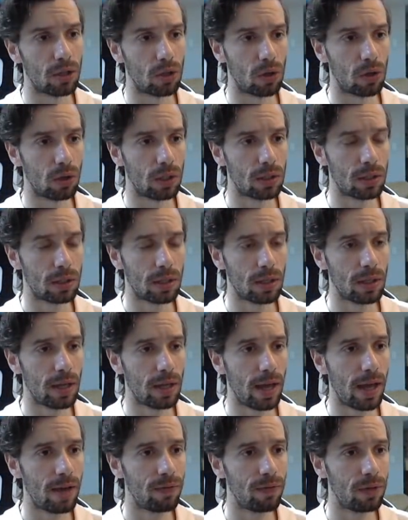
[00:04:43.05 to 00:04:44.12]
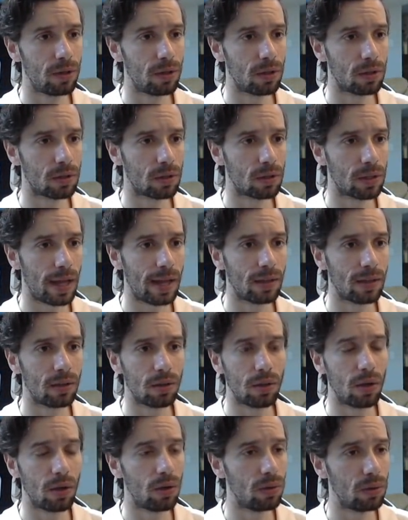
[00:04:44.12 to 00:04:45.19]
So let's say they have a
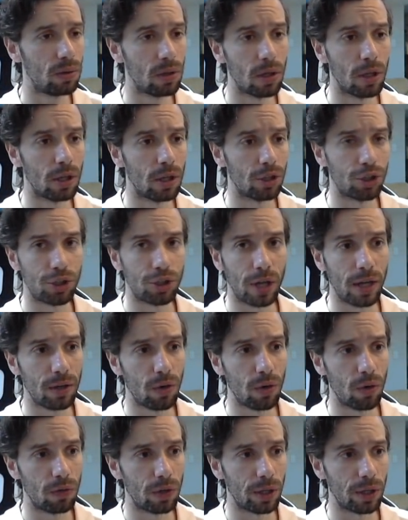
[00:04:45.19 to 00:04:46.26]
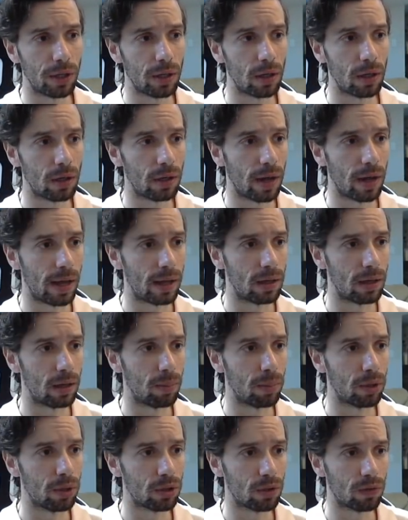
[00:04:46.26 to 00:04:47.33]
standalone Shen over here and a
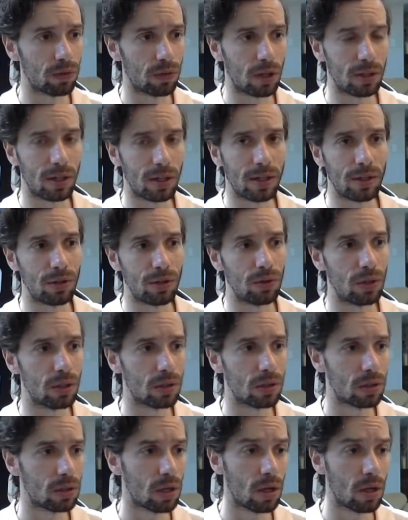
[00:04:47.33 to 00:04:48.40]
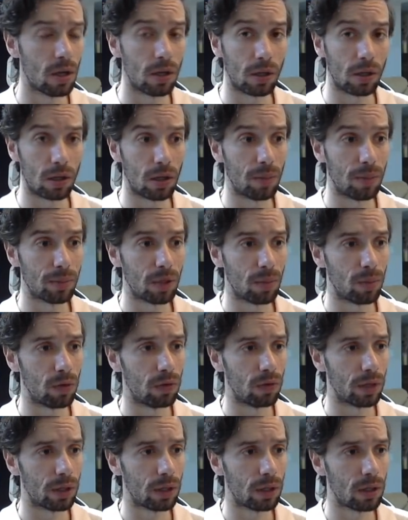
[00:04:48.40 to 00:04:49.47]
bunch of frontline units clumped up
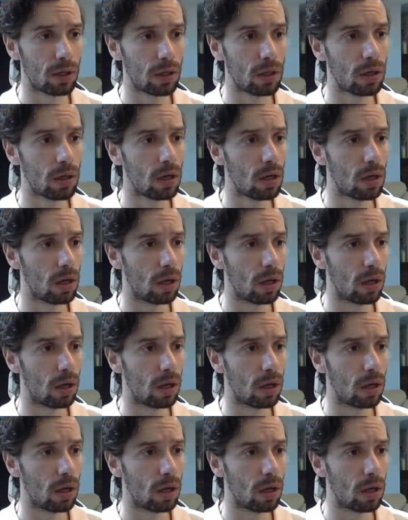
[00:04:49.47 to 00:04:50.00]
over here.